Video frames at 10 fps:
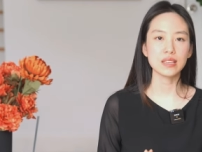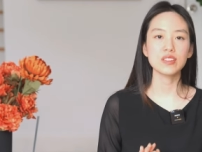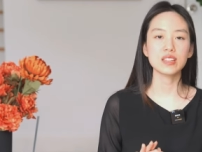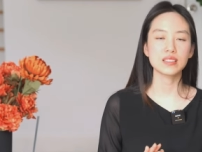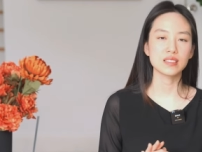
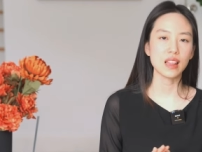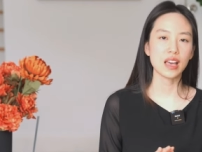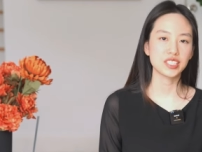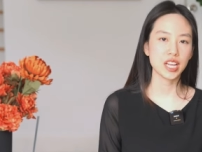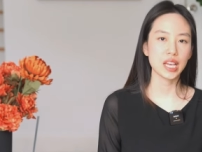even a
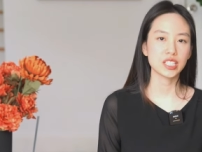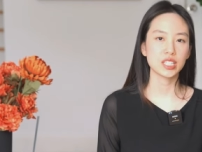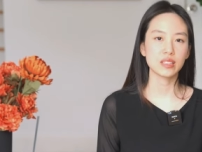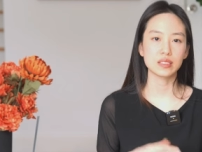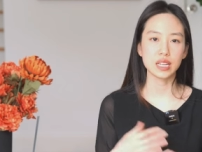slight change
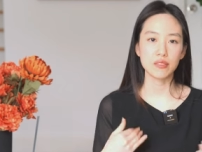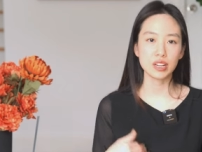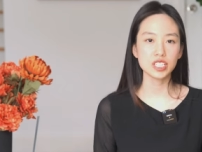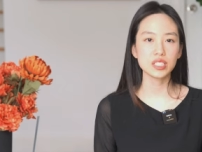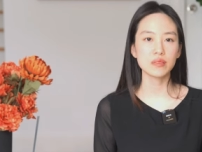in the
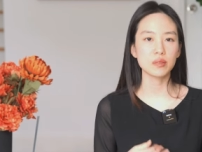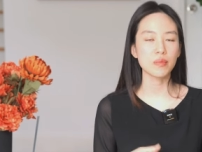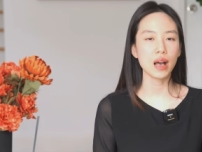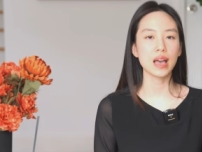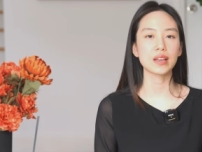direction of the
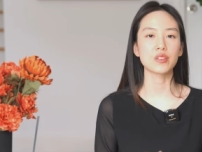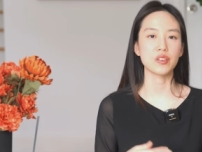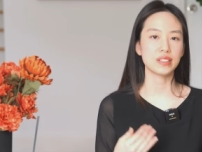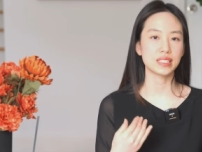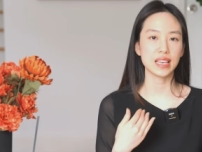mic or
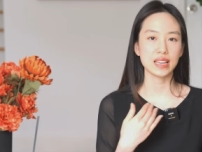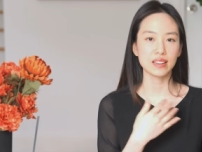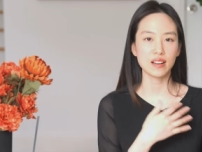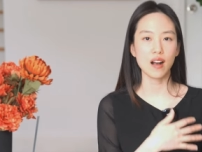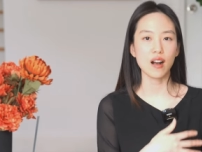if it's get
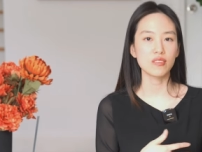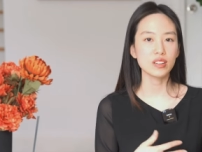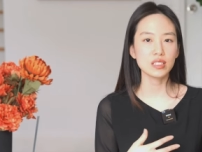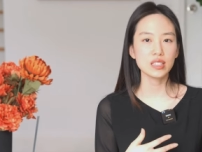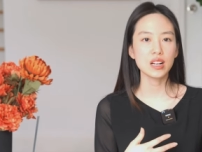
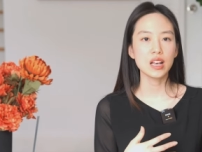cover,